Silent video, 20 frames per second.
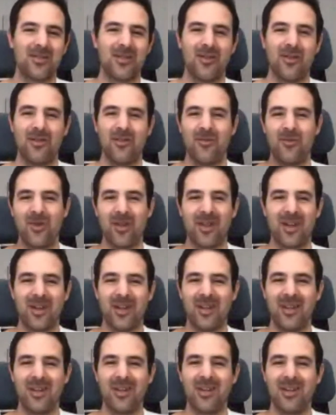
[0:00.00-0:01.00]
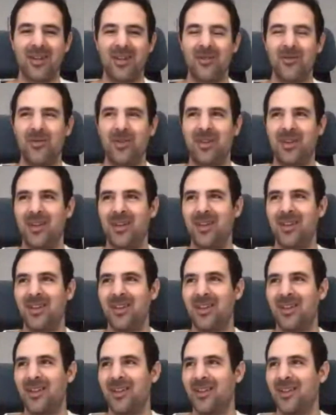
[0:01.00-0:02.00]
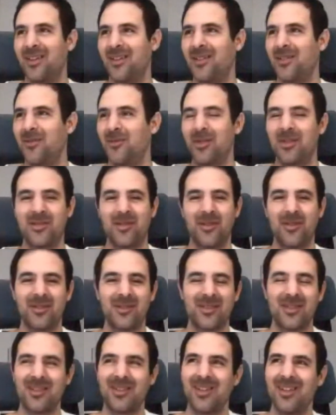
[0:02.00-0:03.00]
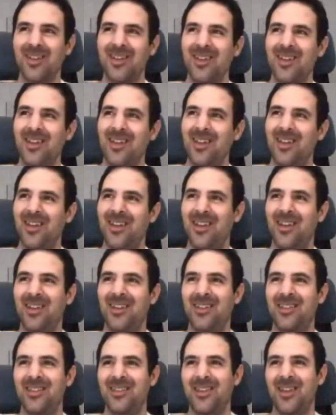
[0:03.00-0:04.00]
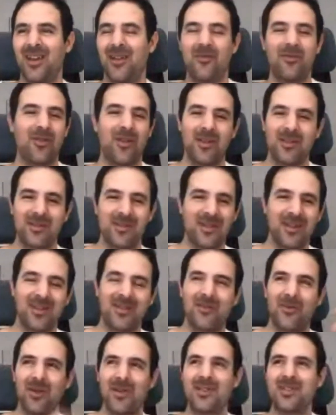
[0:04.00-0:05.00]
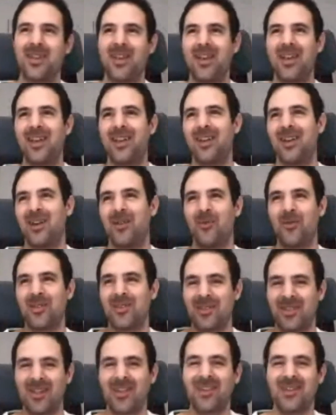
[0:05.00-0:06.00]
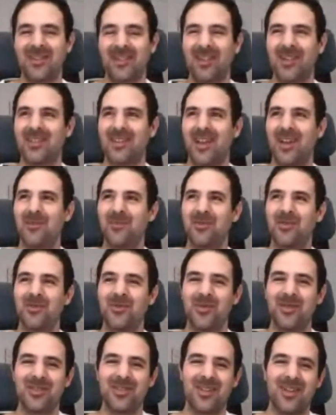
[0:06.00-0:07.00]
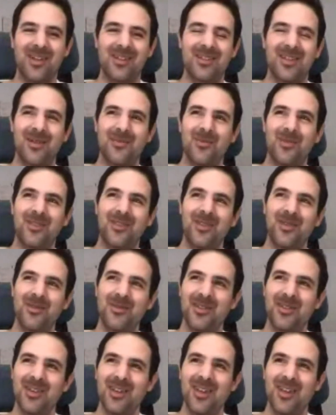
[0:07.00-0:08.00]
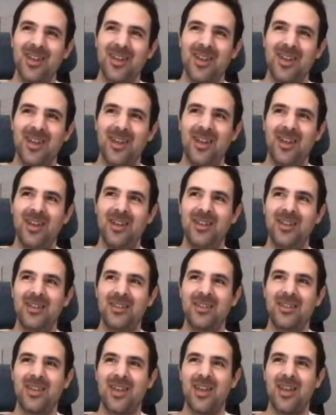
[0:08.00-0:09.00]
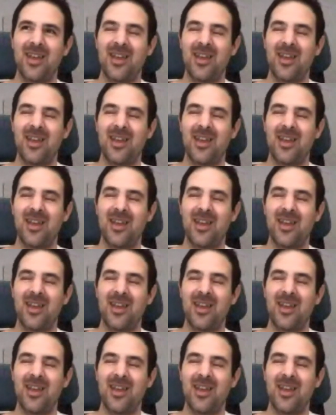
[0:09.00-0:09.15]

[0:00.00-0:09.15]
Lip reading: weekly returns, and I forgot to do it Wednesday, and it was still time to do it, still time window, and